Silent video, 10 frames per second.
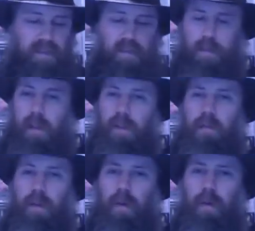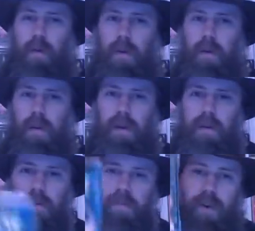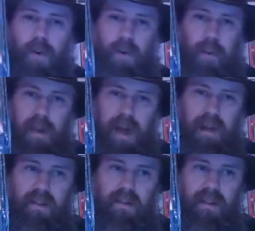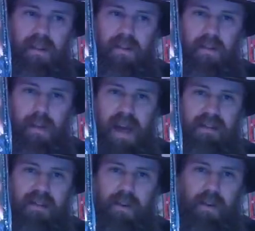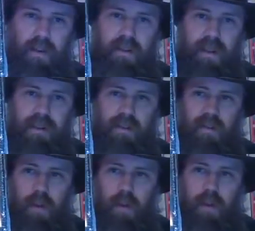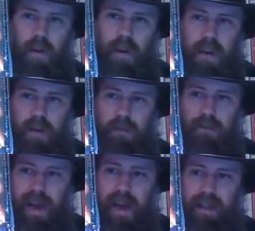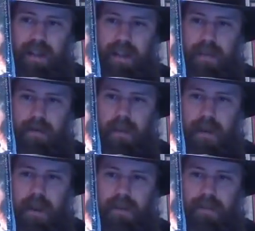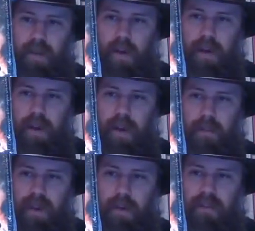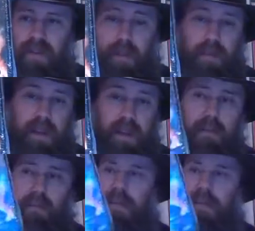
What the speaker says: a film I put over on the show in the past. It's Massacre in Dinosaur Valley, starring Michael Sopkeef.